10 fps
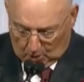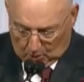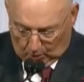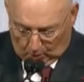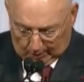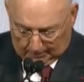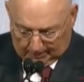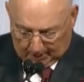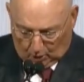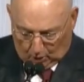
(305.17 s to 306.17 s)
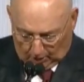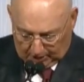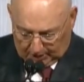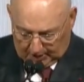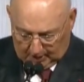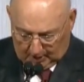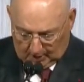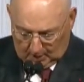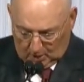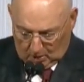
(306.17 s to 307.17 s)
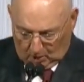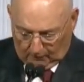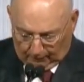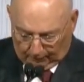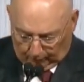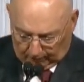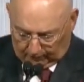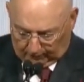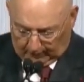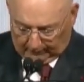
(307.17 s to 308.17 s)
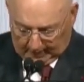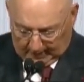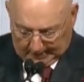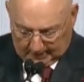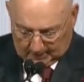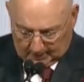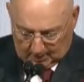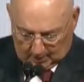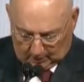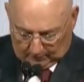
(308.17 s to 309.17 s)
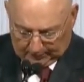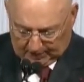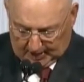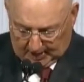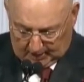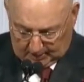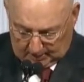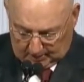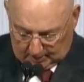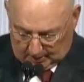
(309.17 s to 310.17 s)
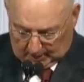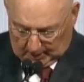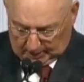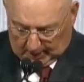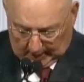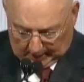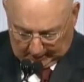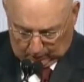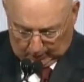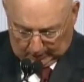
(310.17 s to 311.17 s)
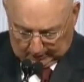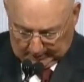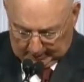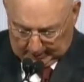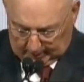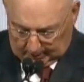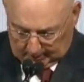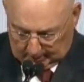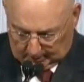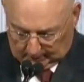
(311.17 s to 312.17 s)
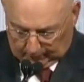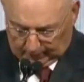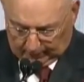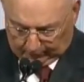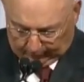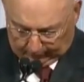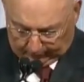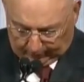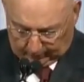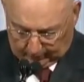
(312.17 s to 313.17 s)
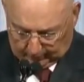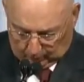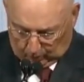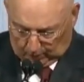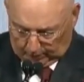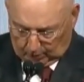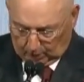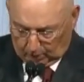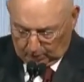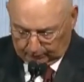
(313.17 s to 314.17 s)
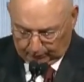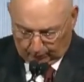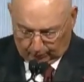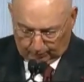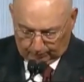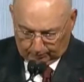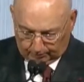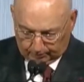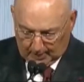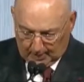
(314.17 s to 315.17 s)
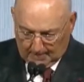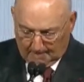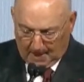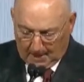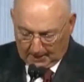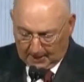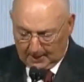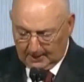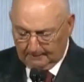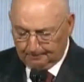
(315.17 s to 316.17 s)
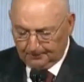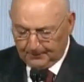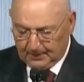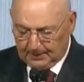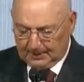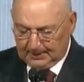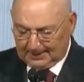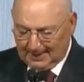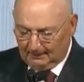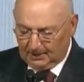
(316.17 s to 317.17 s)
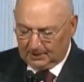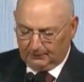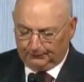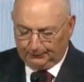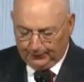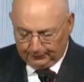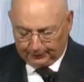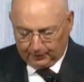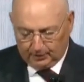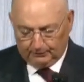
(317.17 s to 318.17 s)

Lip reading: we will be hosting over 45 heads of state and other world leaders for the 5th World Holocaust Forum, marking the 75th